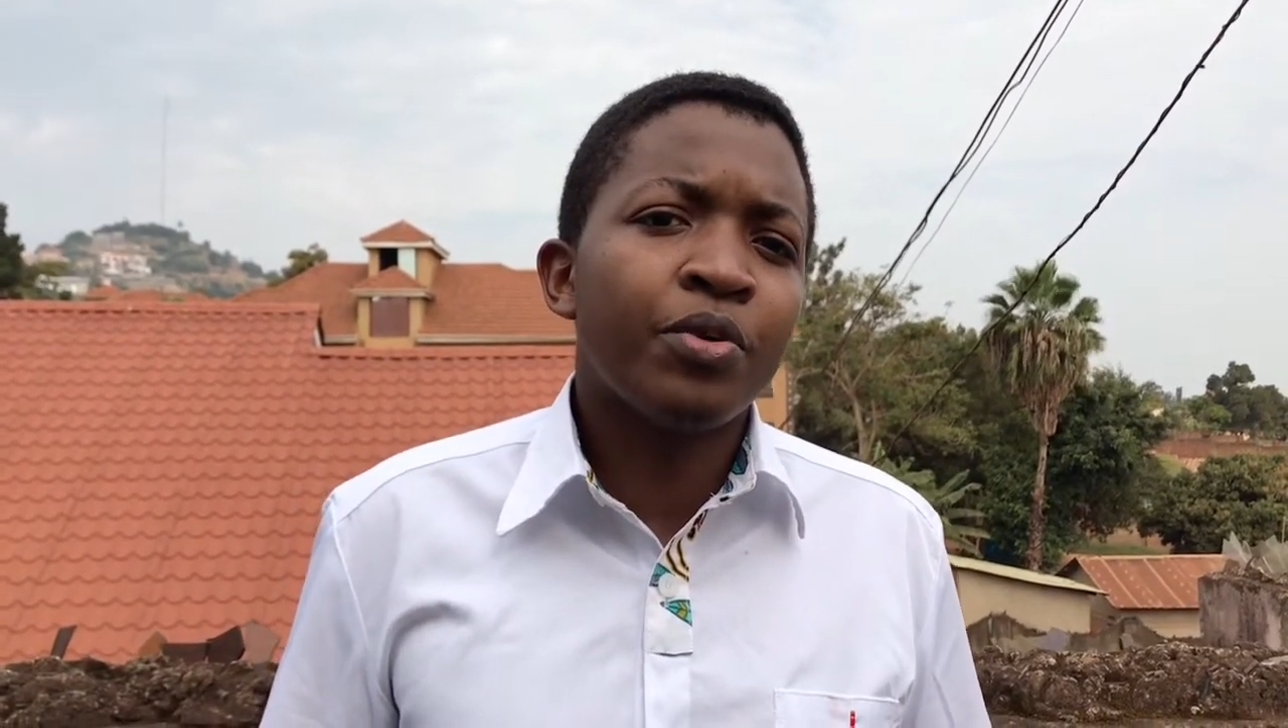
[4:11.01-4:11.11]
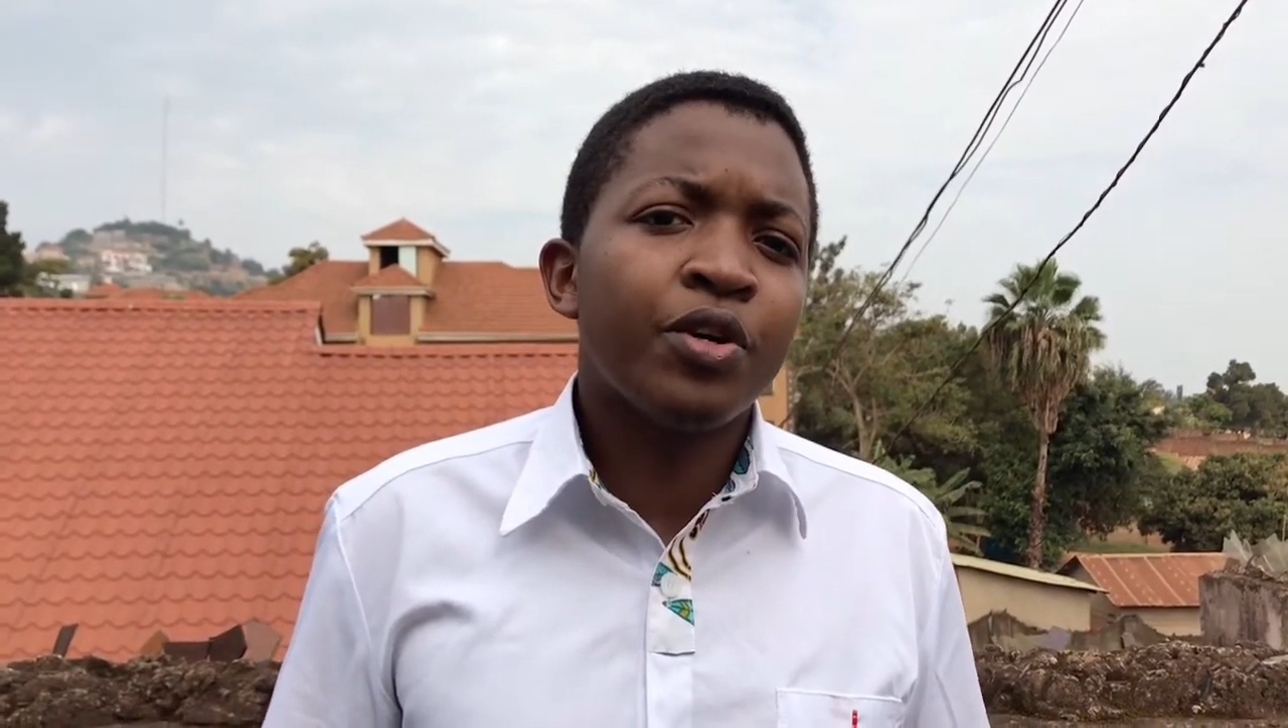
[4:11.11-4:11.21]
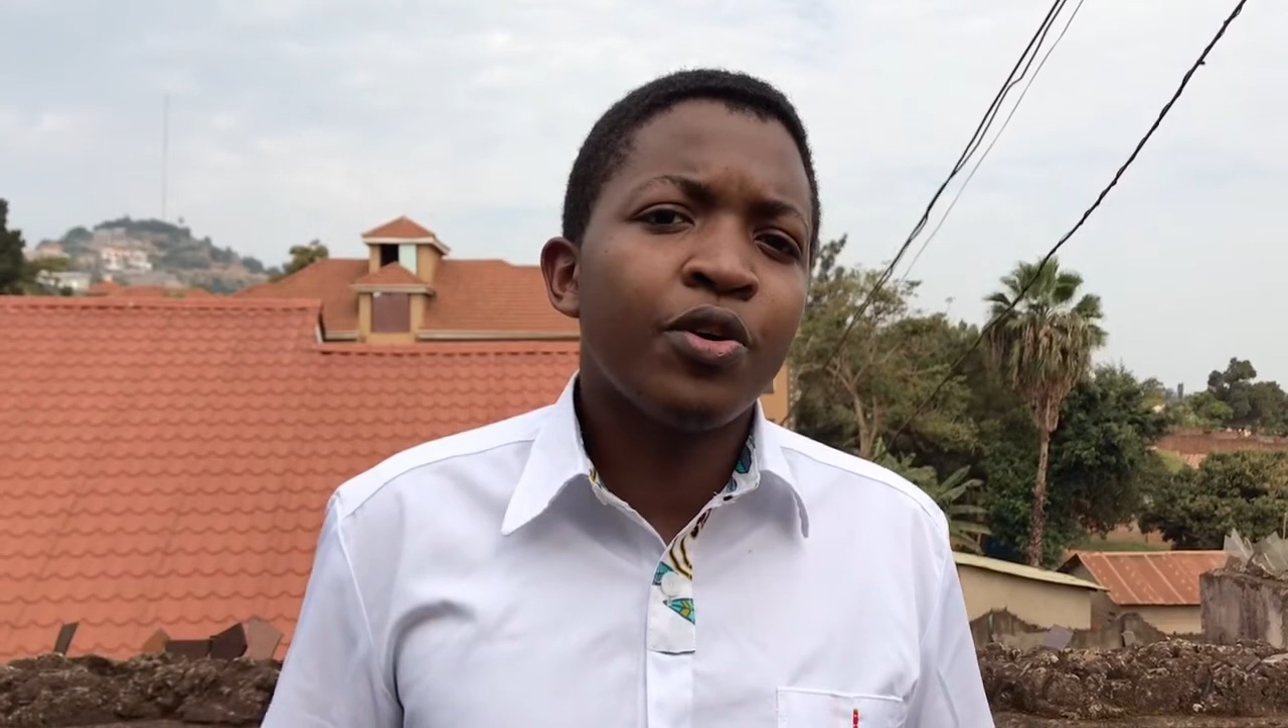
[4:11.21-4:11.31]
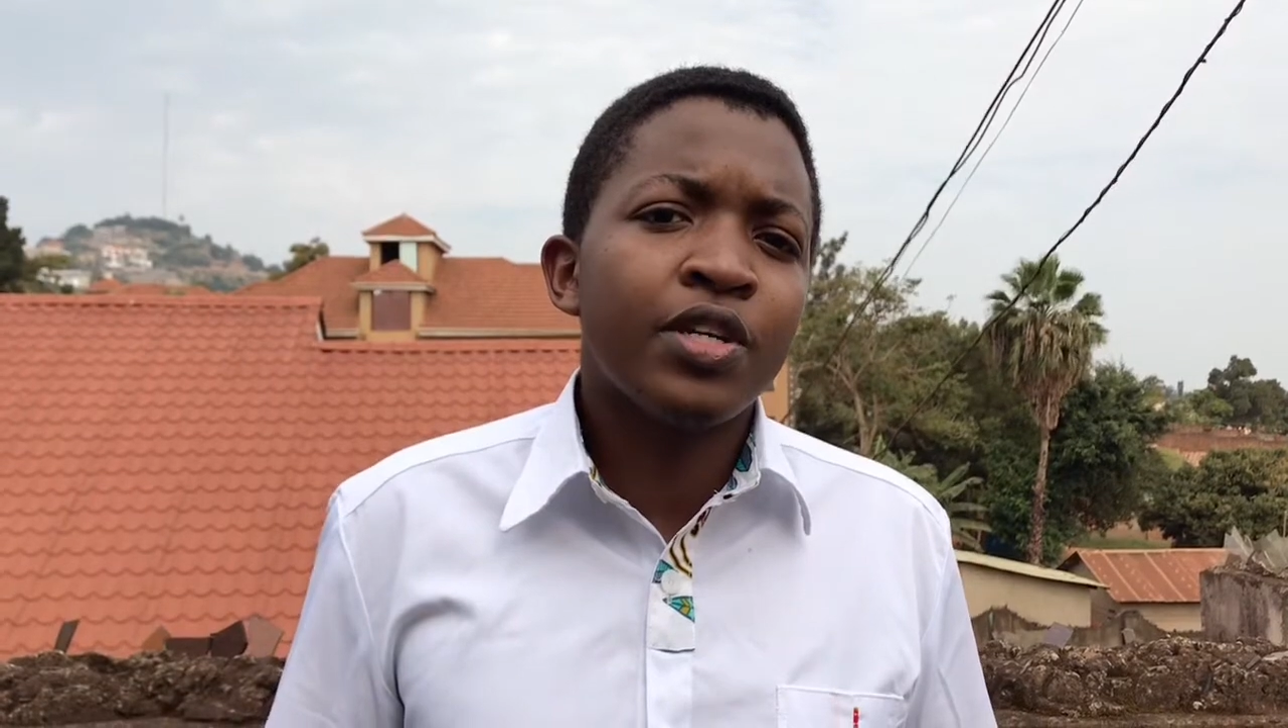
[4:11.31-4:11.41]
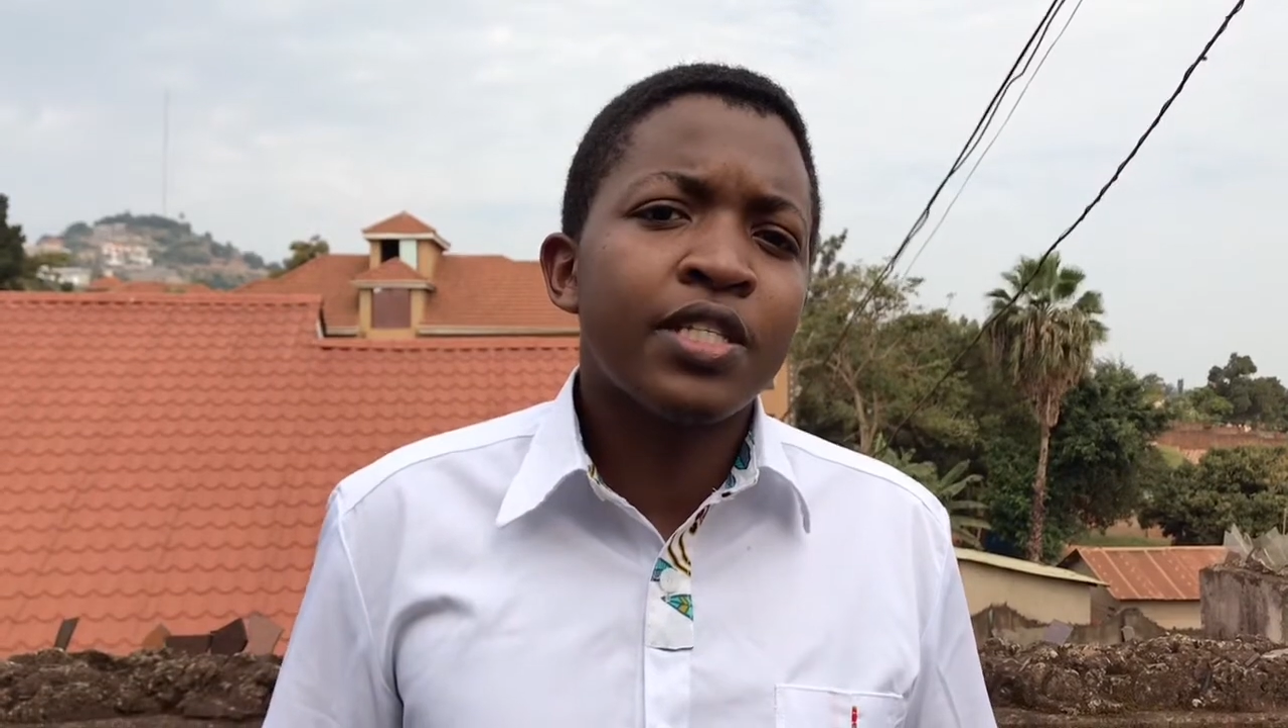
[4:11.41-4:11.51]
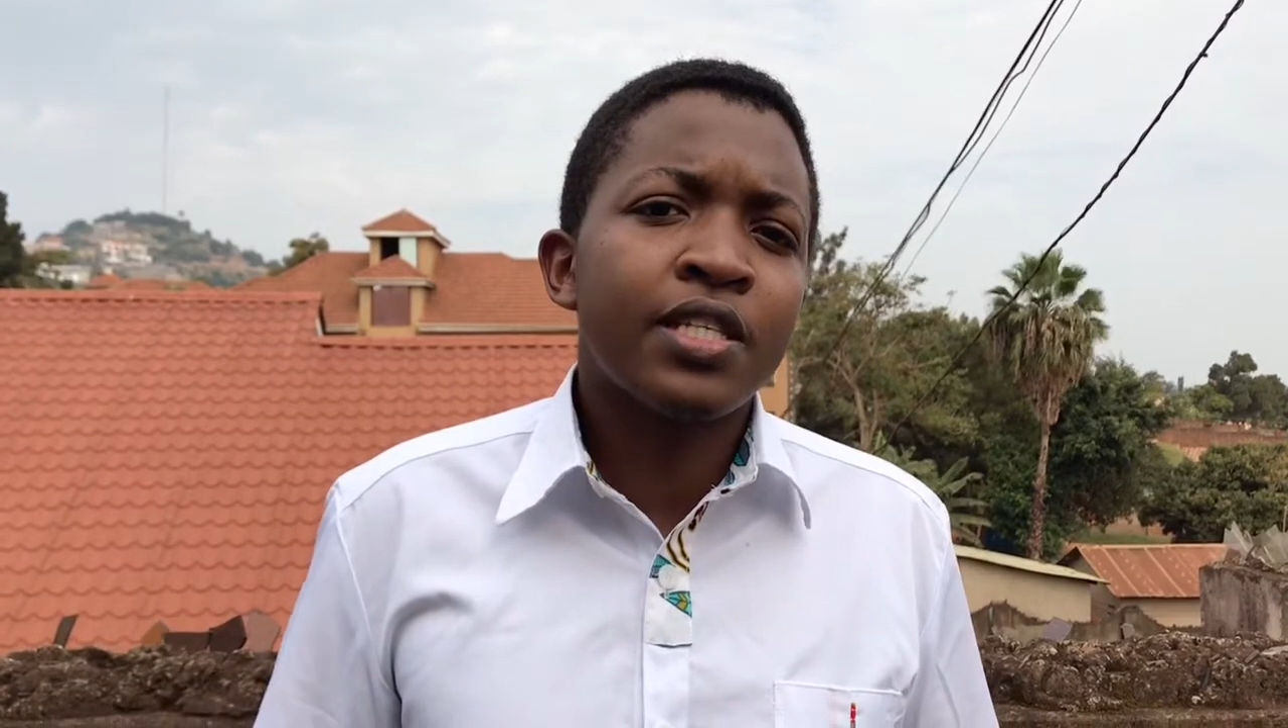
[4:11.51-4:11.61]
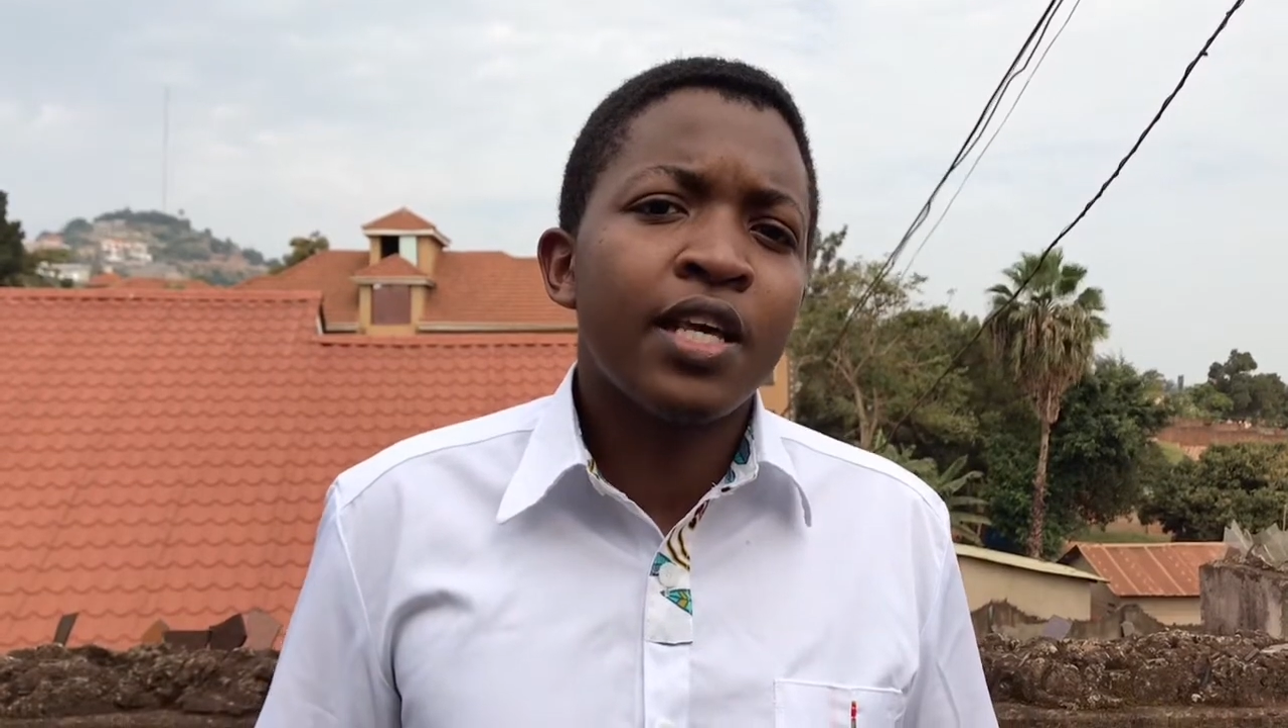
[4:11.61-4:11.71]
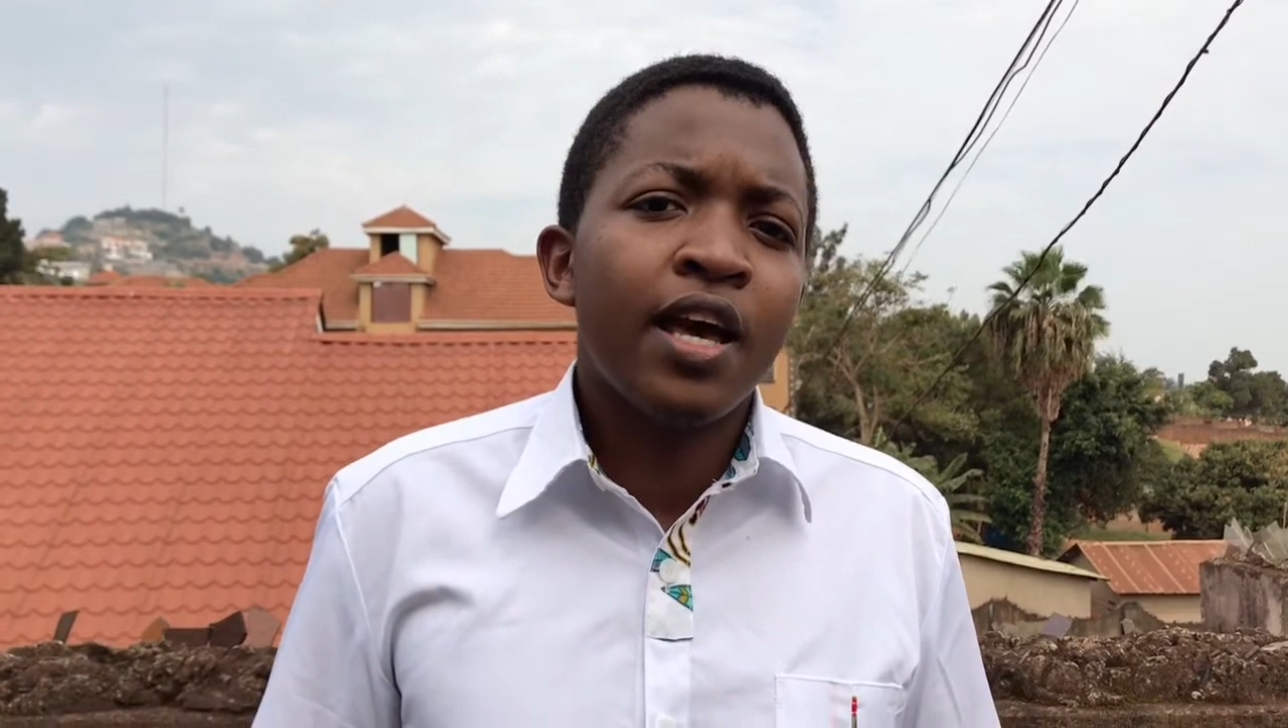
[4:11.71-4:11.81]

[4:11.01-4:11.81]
because